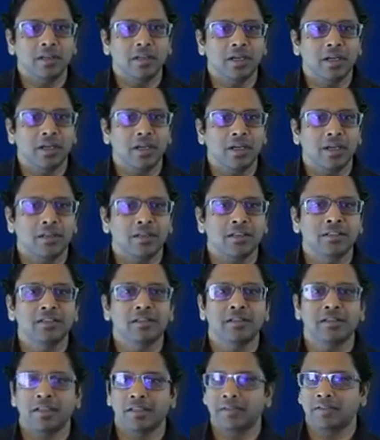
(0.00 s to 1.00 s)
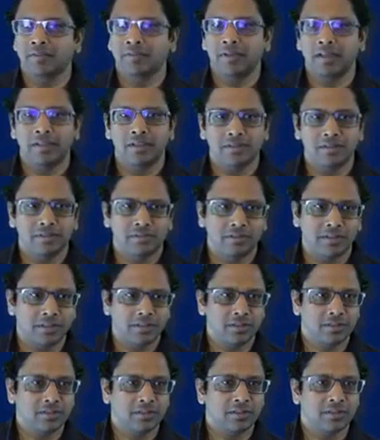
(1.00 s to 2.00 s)
And it's a text file, so we're
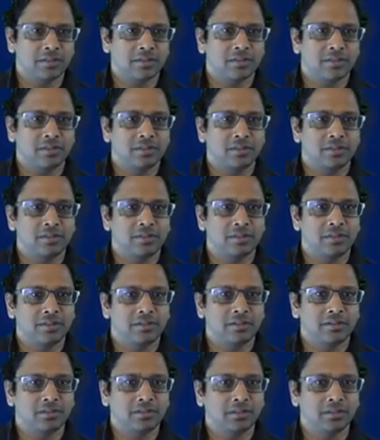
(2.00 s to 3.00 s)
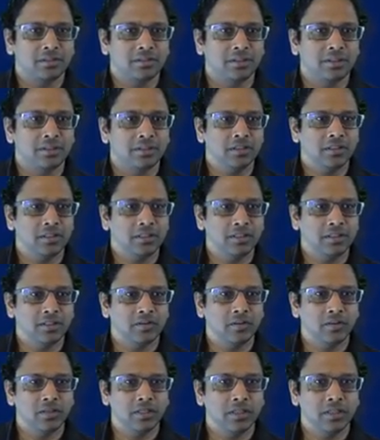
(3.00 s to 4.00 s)
just essentially
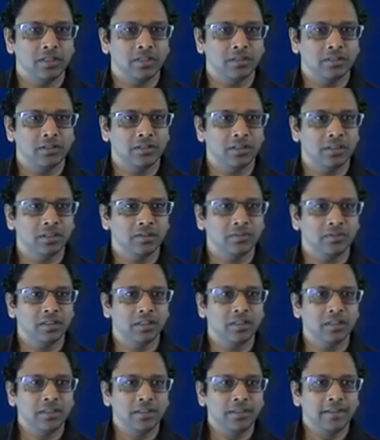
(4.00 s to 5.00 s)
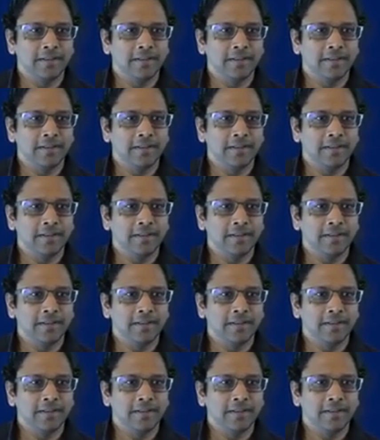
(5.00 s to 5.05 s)
loading it as a text file.